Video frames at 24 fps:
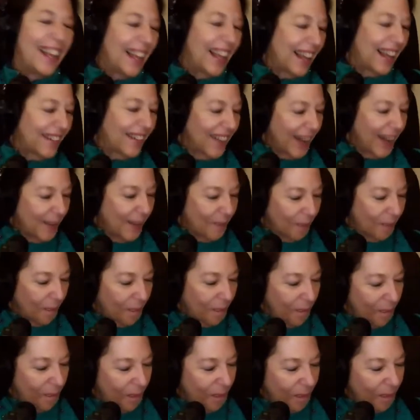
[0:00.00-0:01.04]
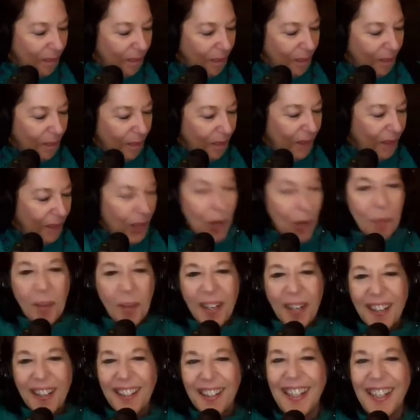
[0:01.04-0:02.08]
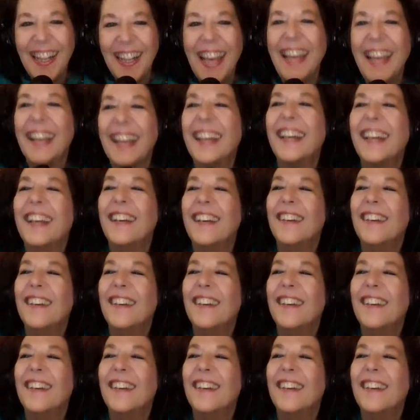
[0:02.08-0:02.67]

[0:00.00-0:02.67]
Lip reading: All right. Hermit of Gully Lake.